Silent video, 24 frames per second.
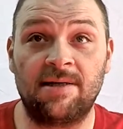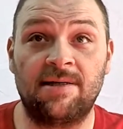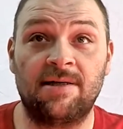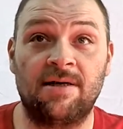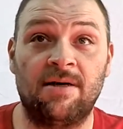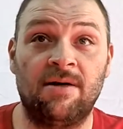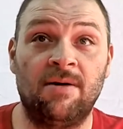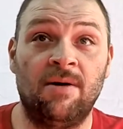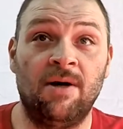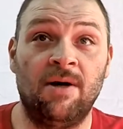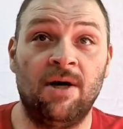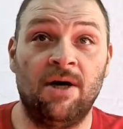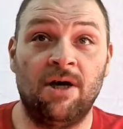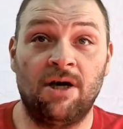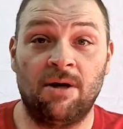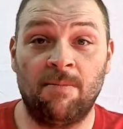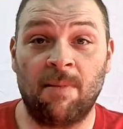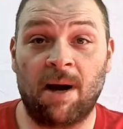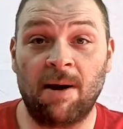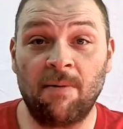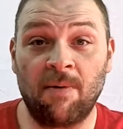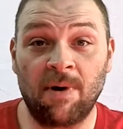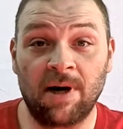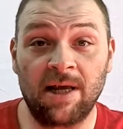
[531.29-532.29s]
So you
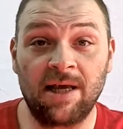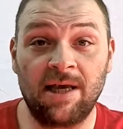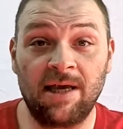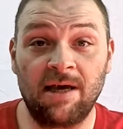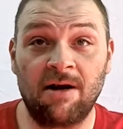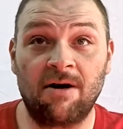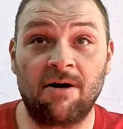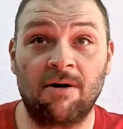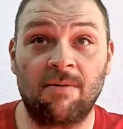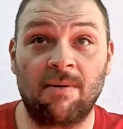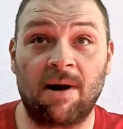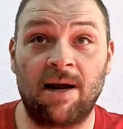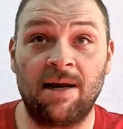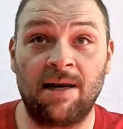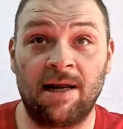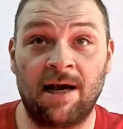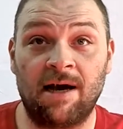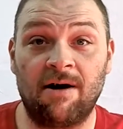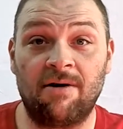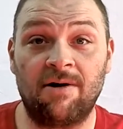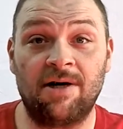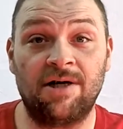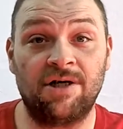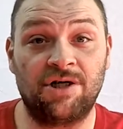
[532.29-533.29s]
might want to get her right
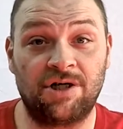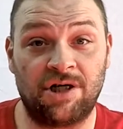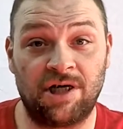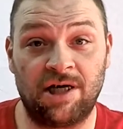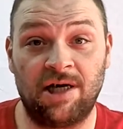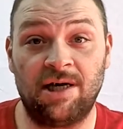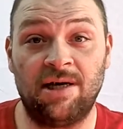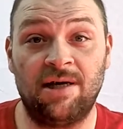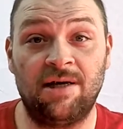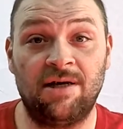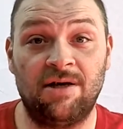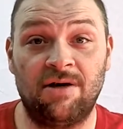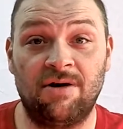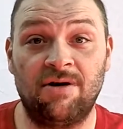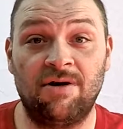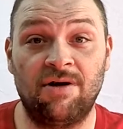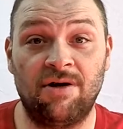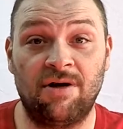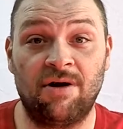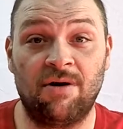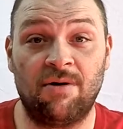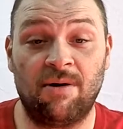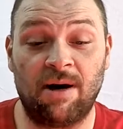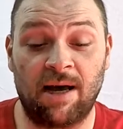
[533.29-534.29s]
now, because she,
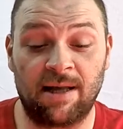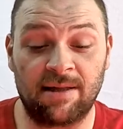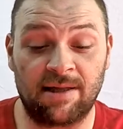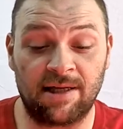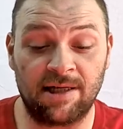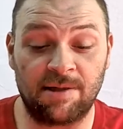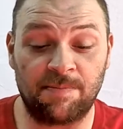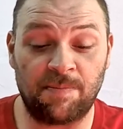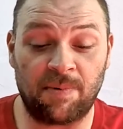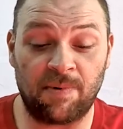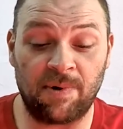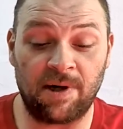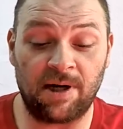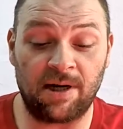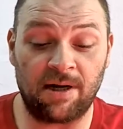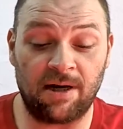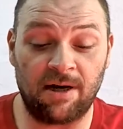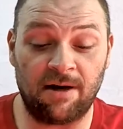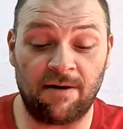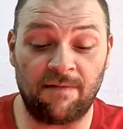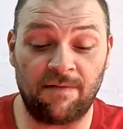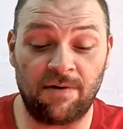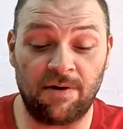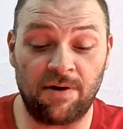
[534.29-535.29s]
you know, at this point
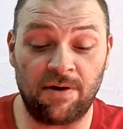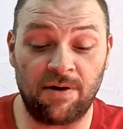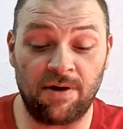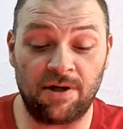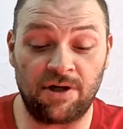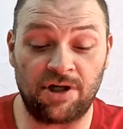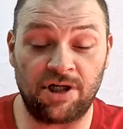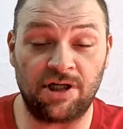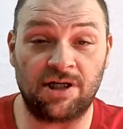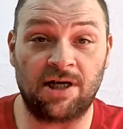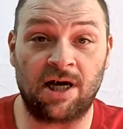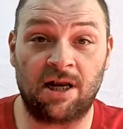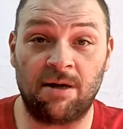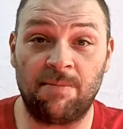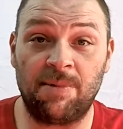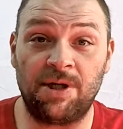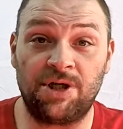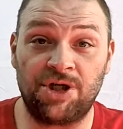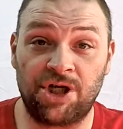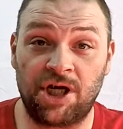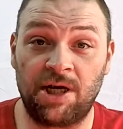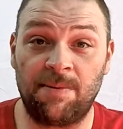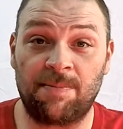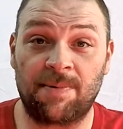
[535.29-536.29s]
she's going to be
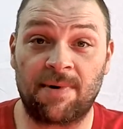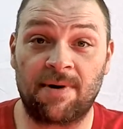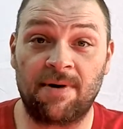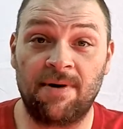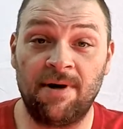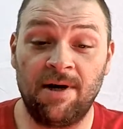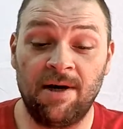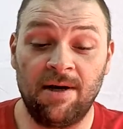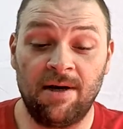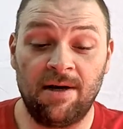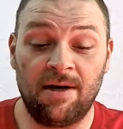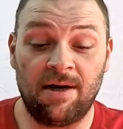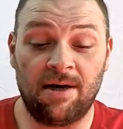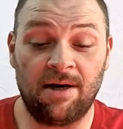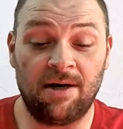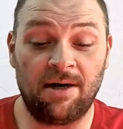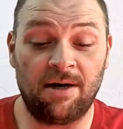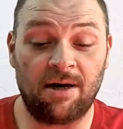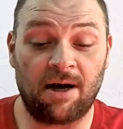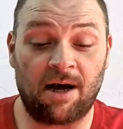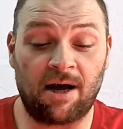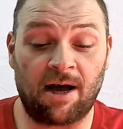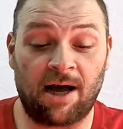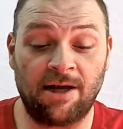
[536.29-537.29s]
cheaper.
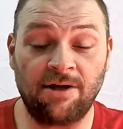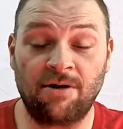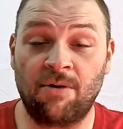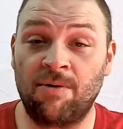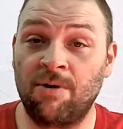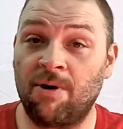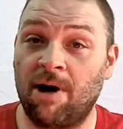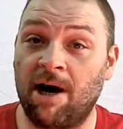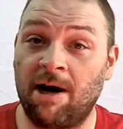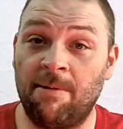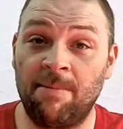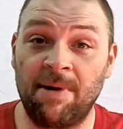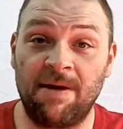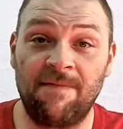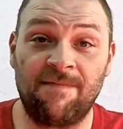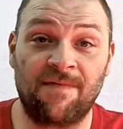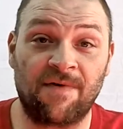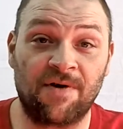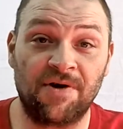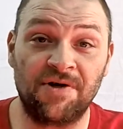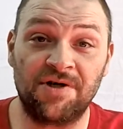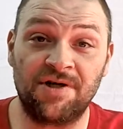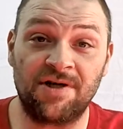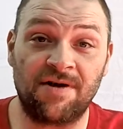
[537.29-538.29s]
I don't know how many
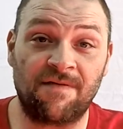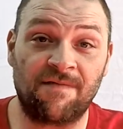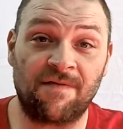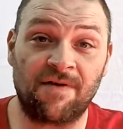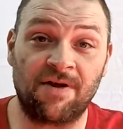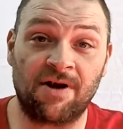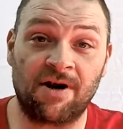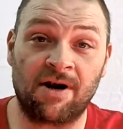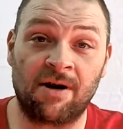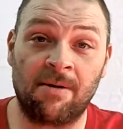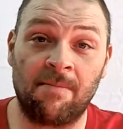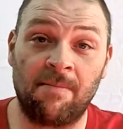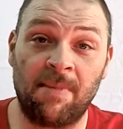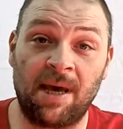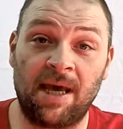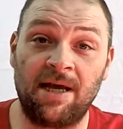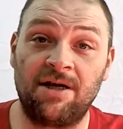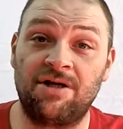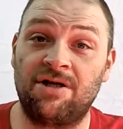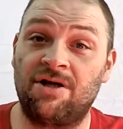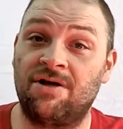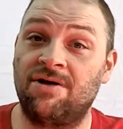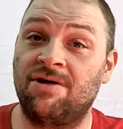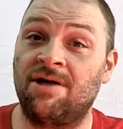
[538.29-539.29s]
versions of her they're going to
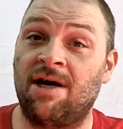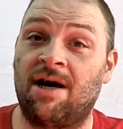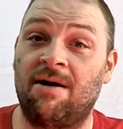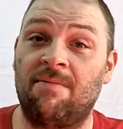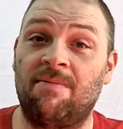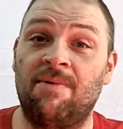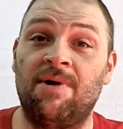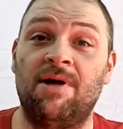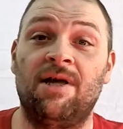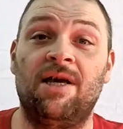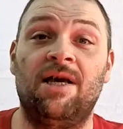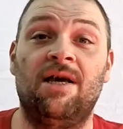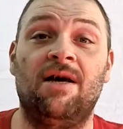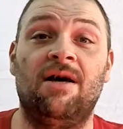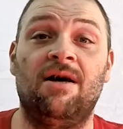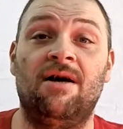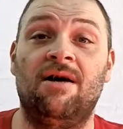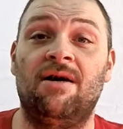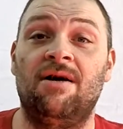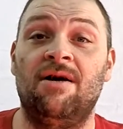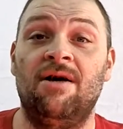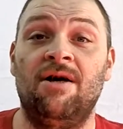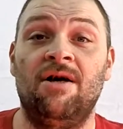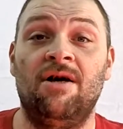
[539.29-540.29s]
make. There's not really
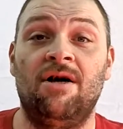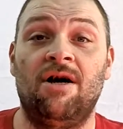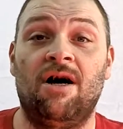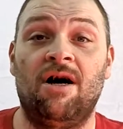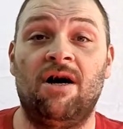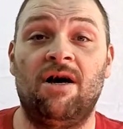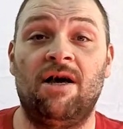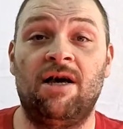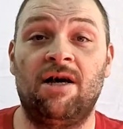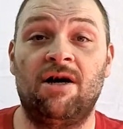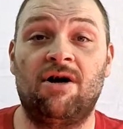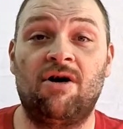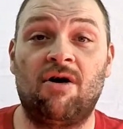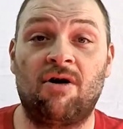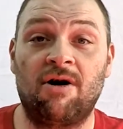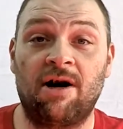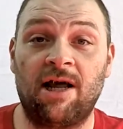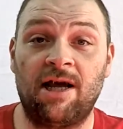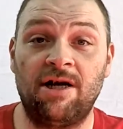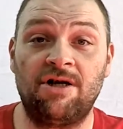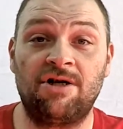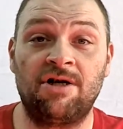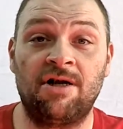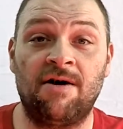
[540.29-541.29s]
a
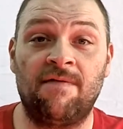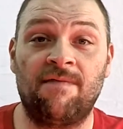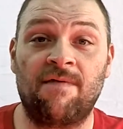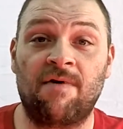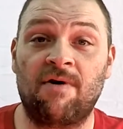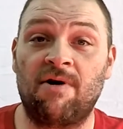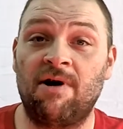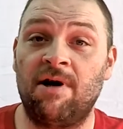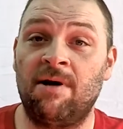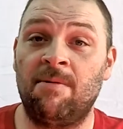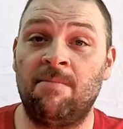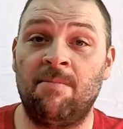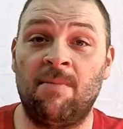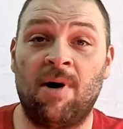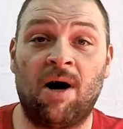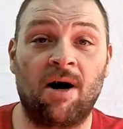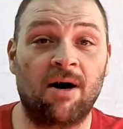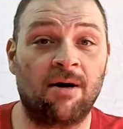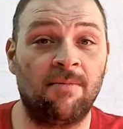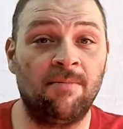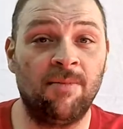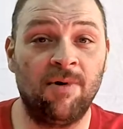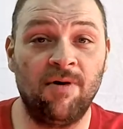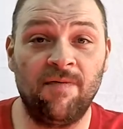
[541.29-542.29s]
incarnation of her in
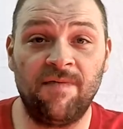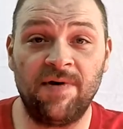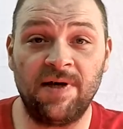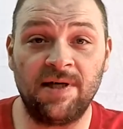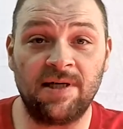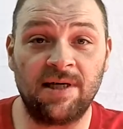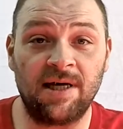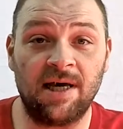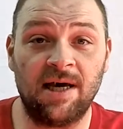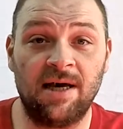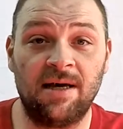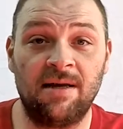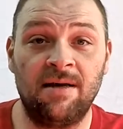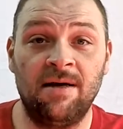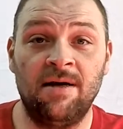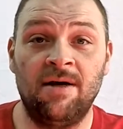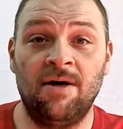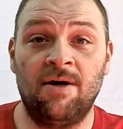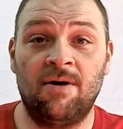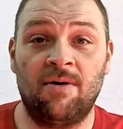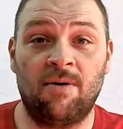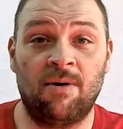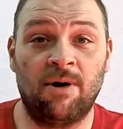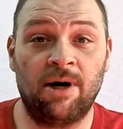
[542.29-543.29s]
modern movies yet,
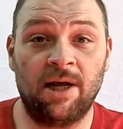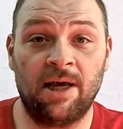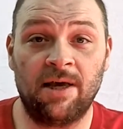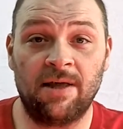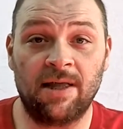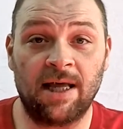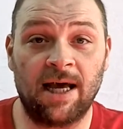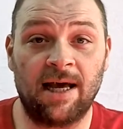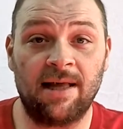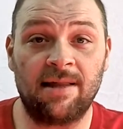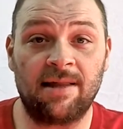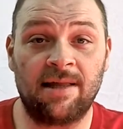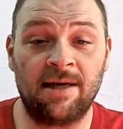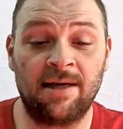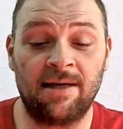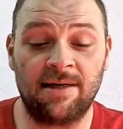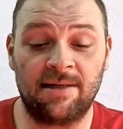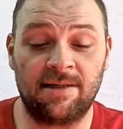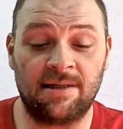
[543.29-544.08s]
or any of that thing.